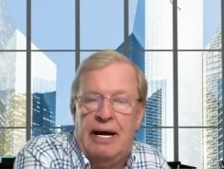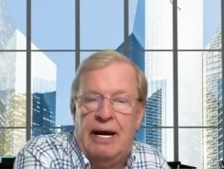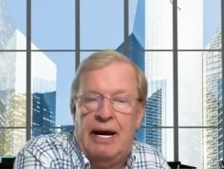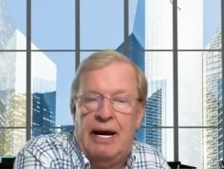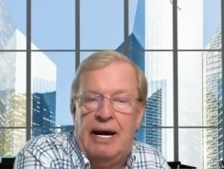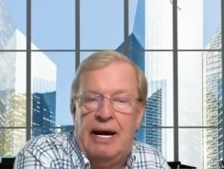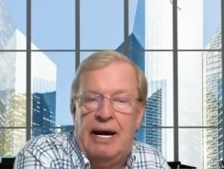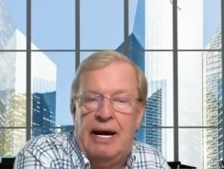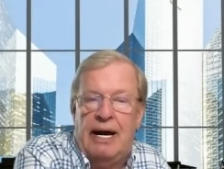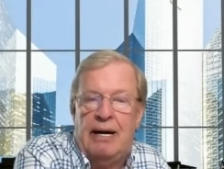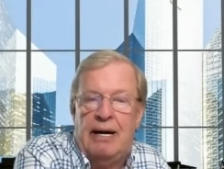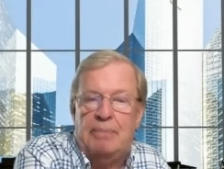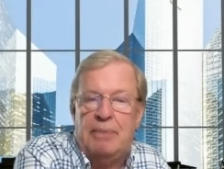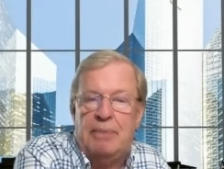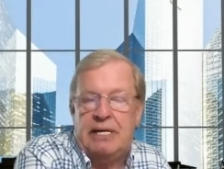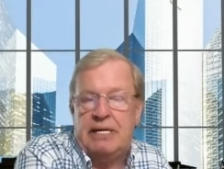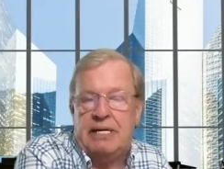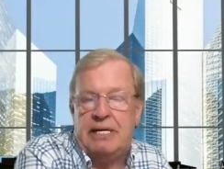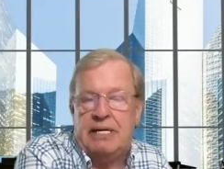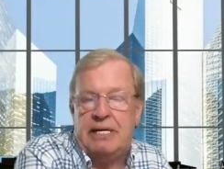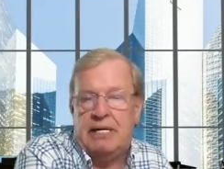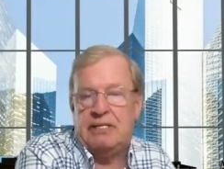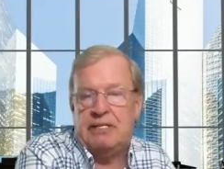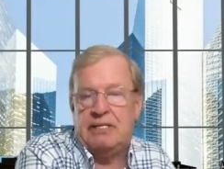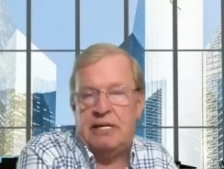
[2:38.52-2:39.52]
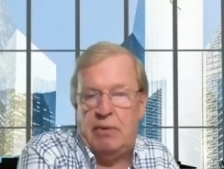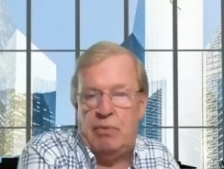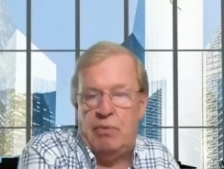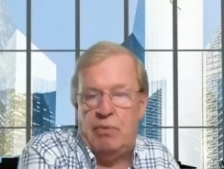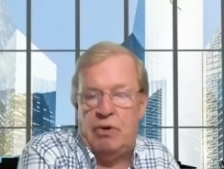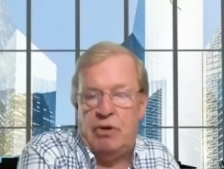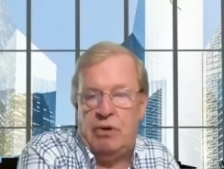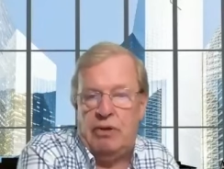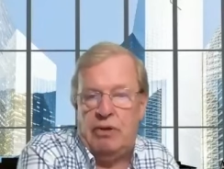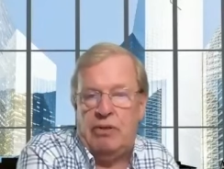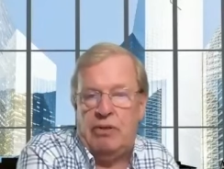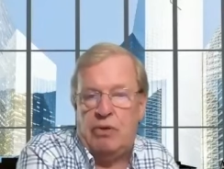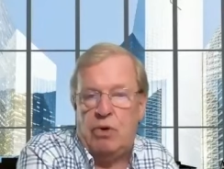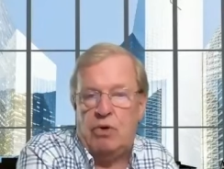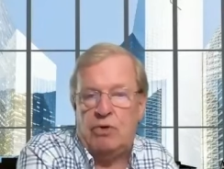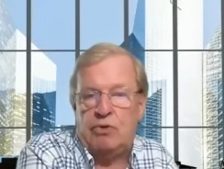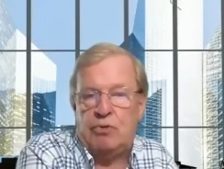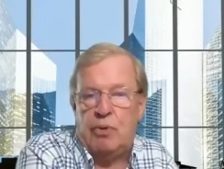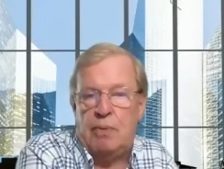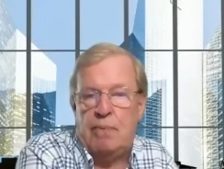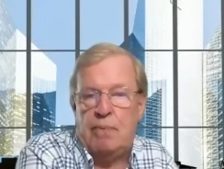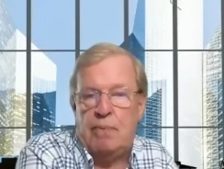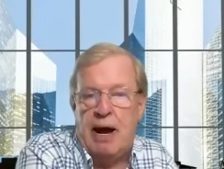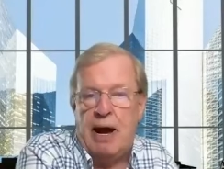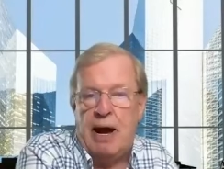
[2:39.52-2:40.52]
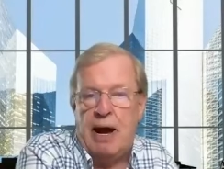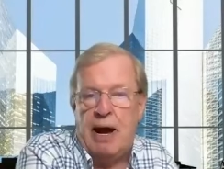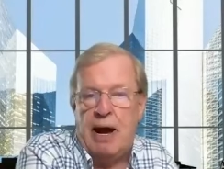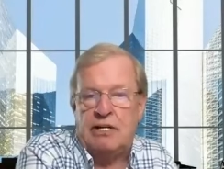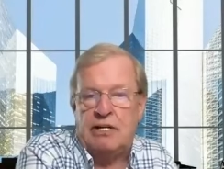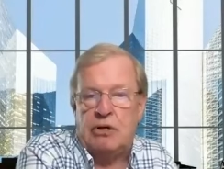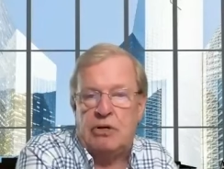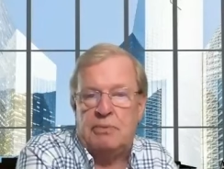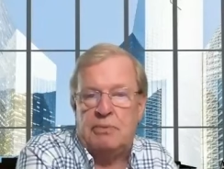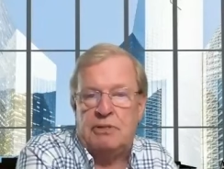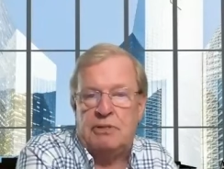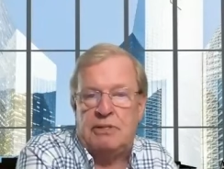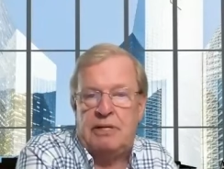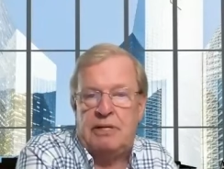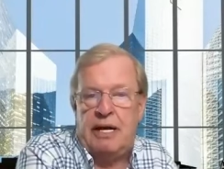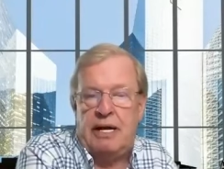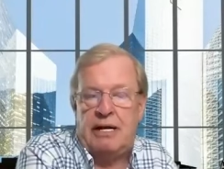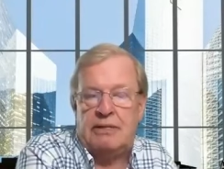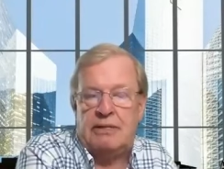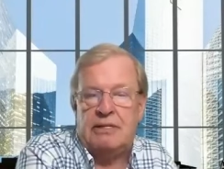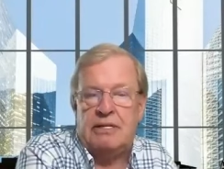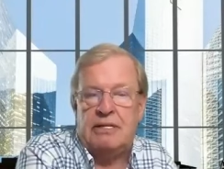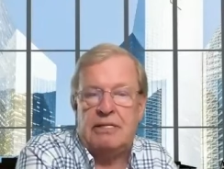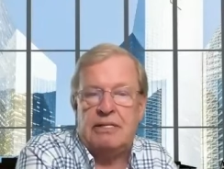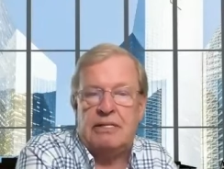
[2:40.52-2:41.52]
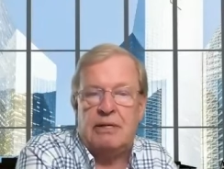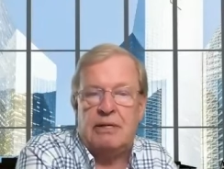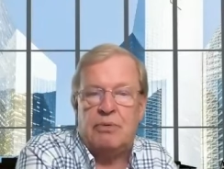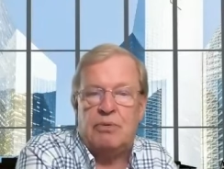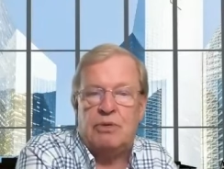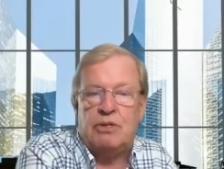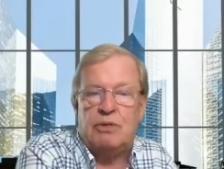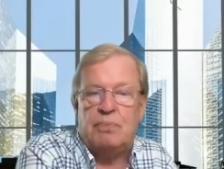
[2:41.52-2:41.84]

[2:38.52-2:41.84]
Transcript: uh, because that were those were my circumstances.